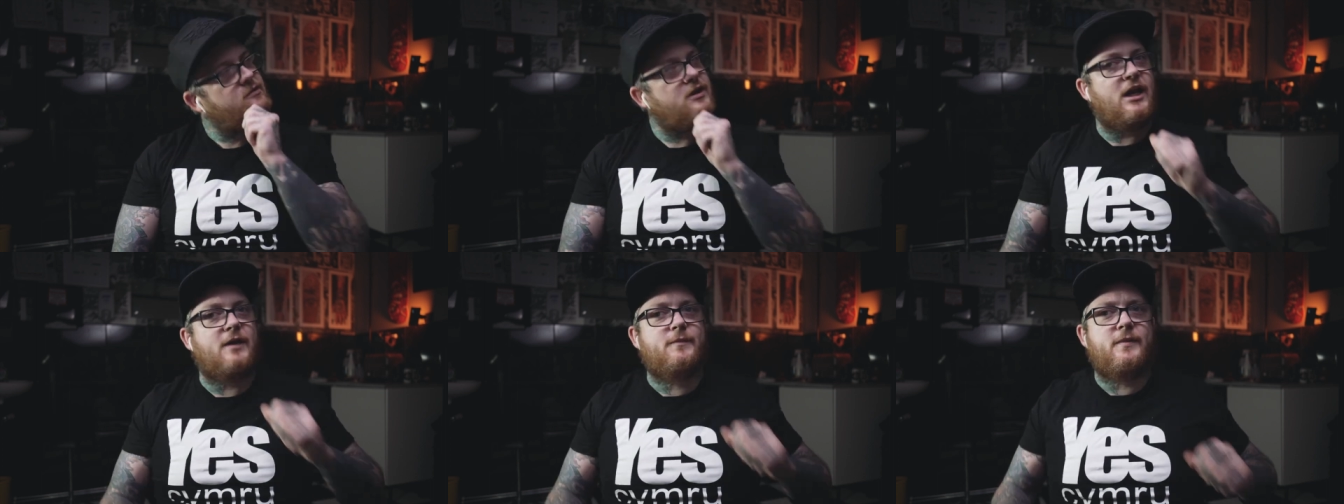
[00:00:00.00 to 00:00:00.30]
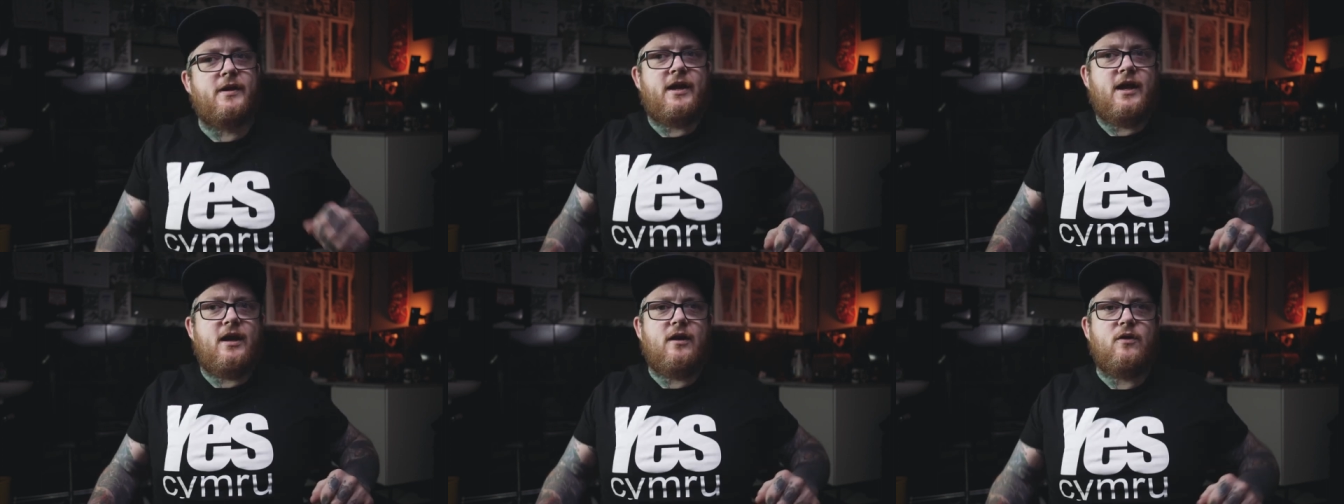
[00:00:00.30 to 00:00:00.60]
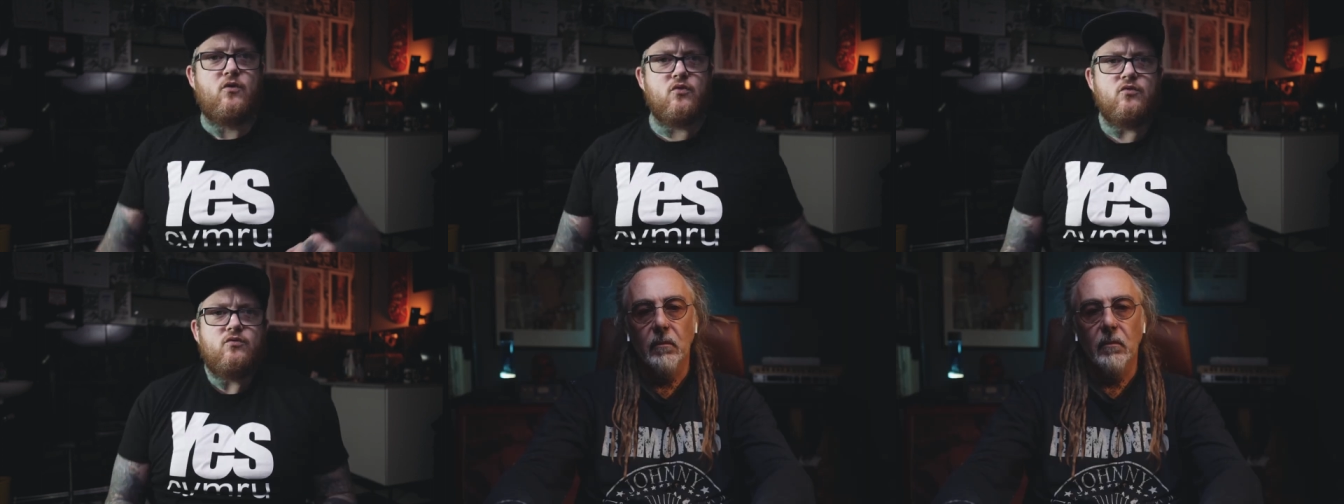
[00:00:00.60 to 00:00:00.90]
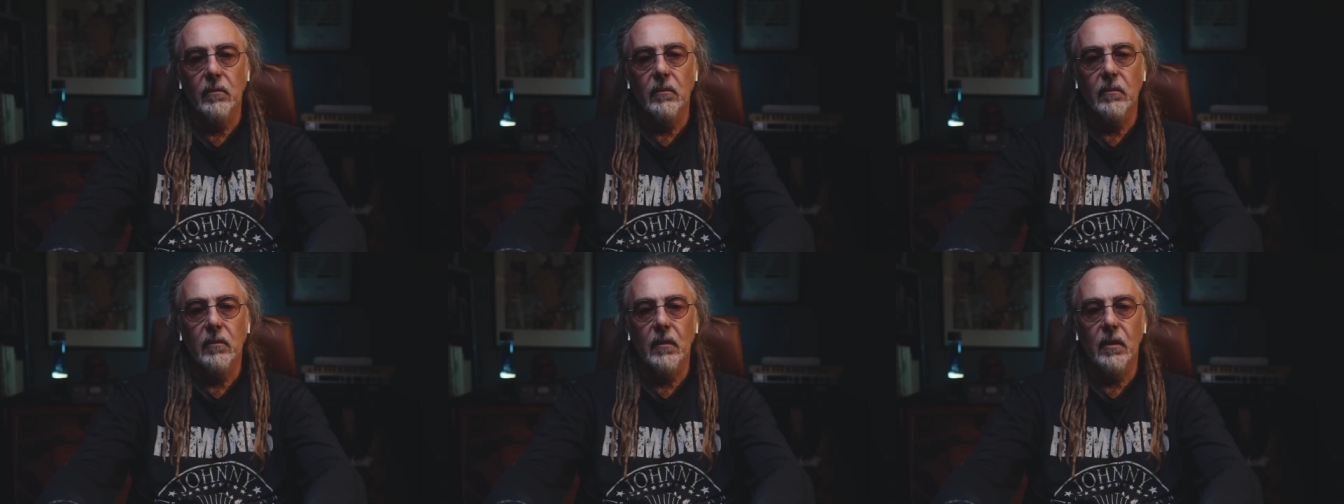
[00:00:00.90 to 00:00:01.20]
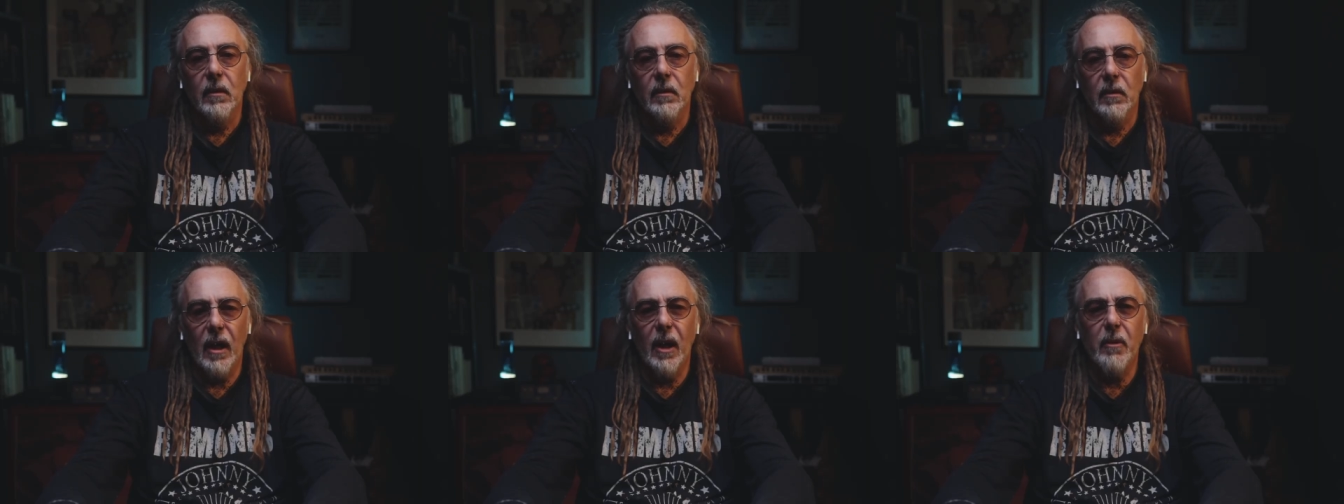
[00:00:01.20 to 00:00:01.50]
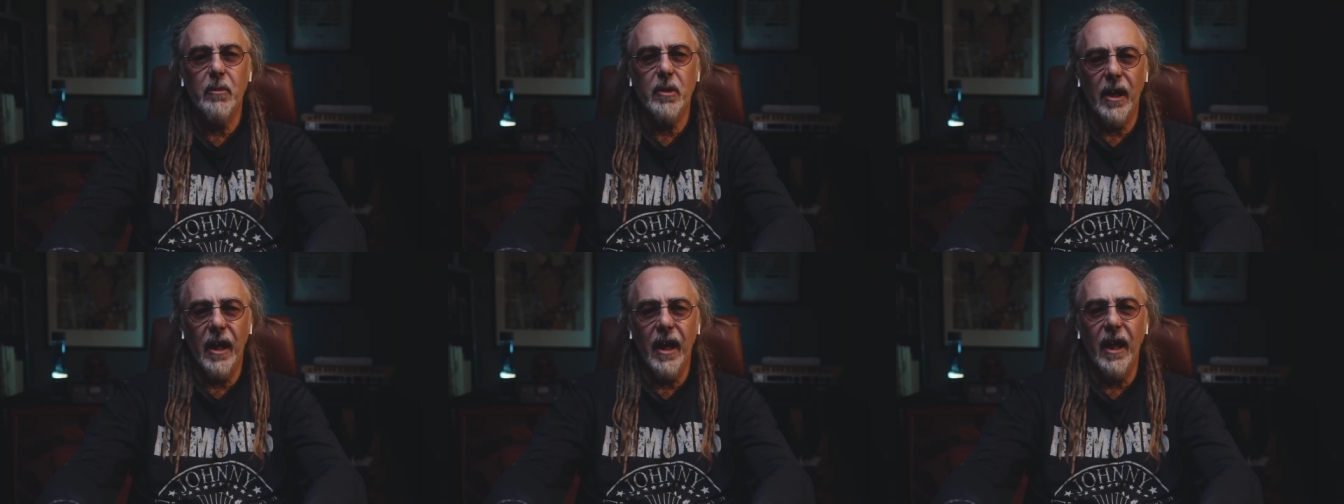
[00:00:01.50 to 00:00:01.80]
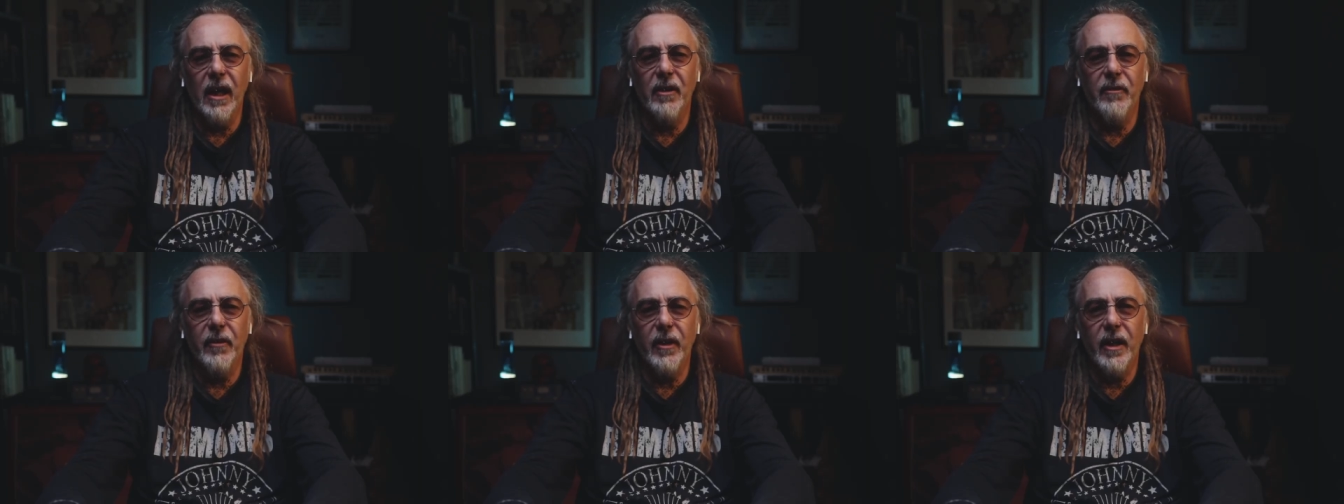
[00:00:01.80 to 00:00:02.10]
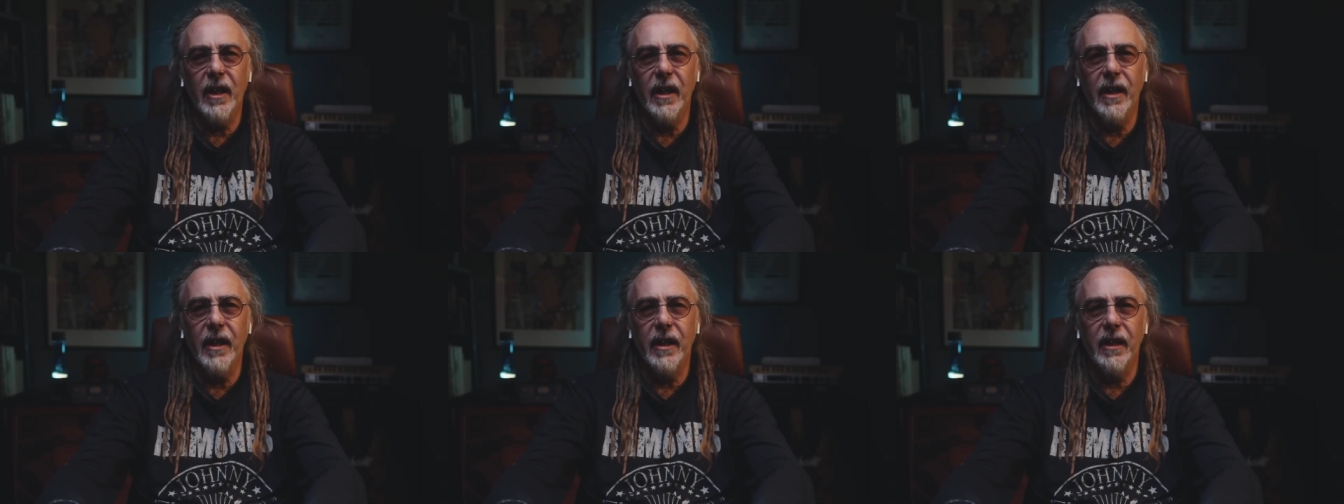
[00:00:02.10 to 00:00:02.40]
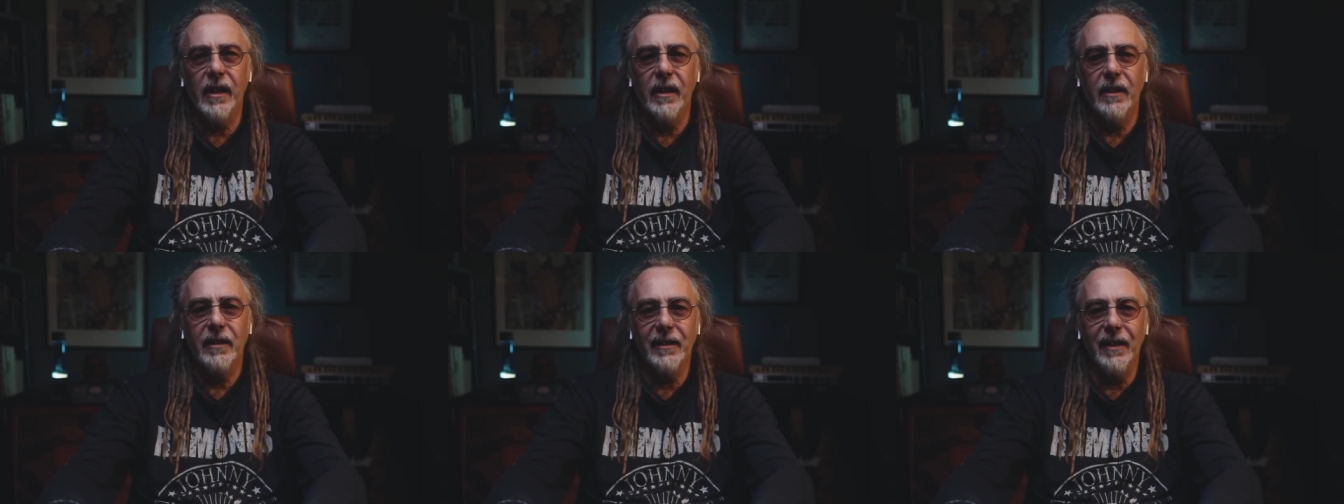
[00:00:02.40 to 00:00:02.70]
Click my neck. Ooh. That was a hell of a click.